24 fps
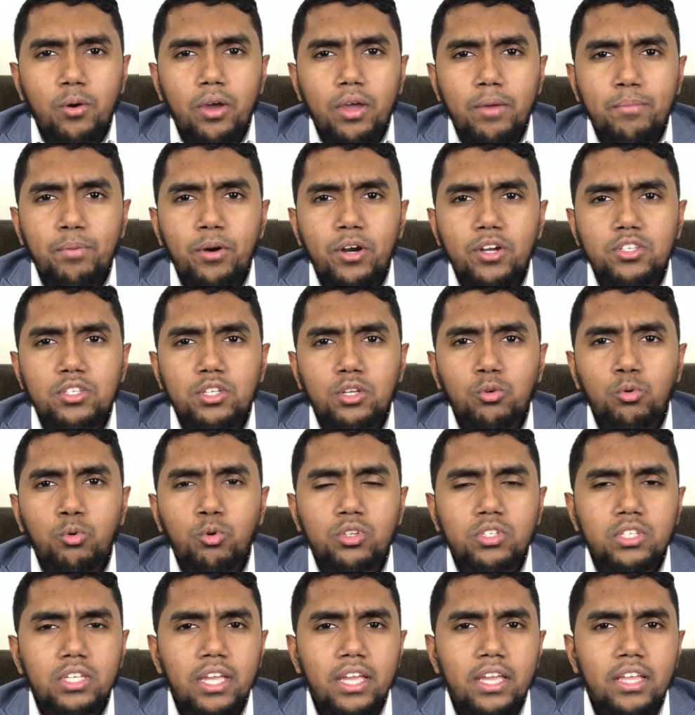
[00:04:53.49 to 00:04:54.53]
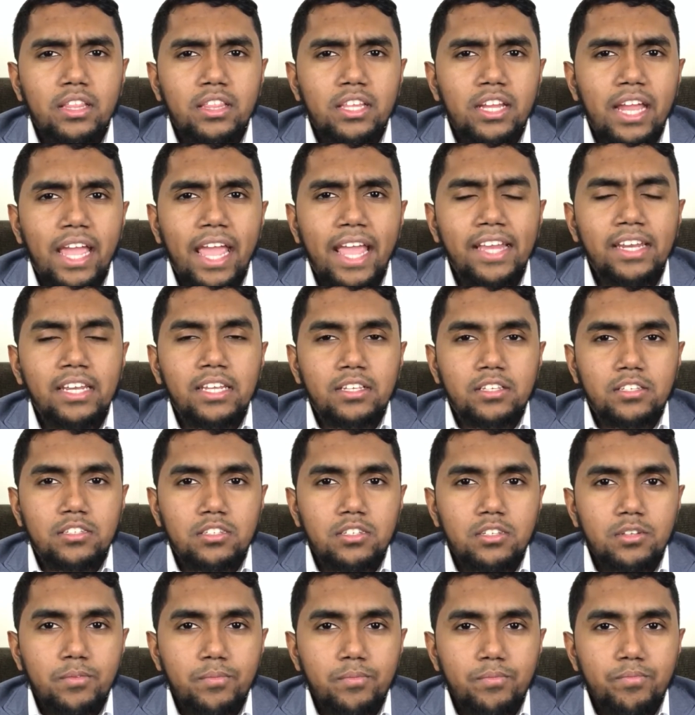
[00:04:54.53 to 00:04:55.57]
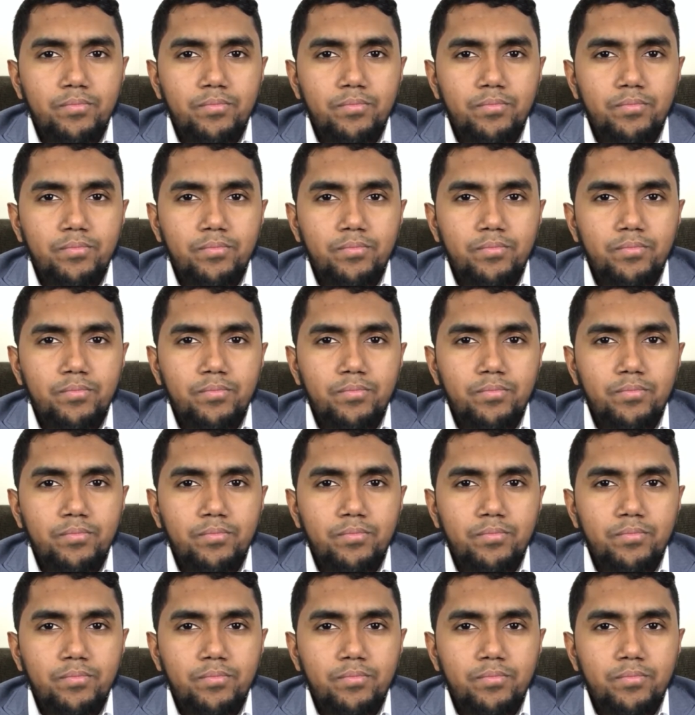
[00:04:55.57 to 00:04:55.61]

a person who's in their 80s.